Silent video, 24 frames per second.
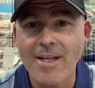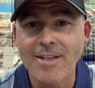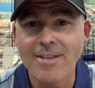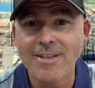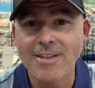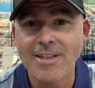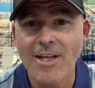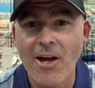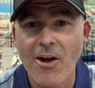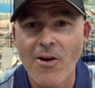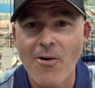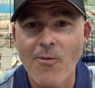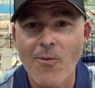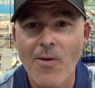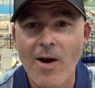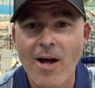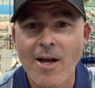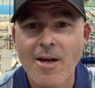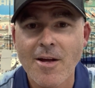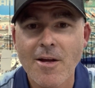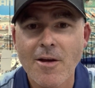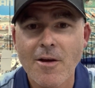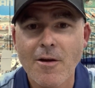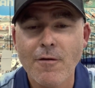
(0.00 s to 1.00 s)
So
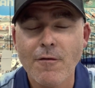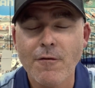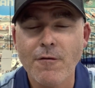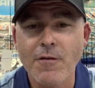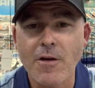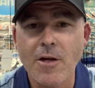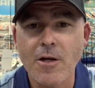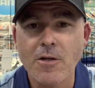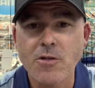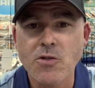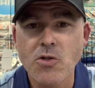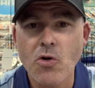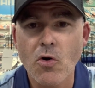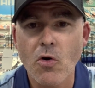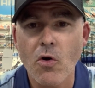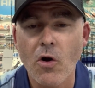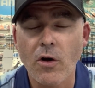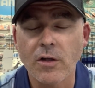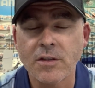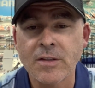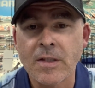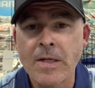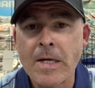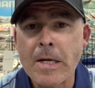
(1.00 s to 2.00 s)
fingers
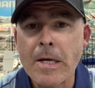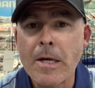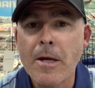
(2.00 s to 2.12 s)
crossed.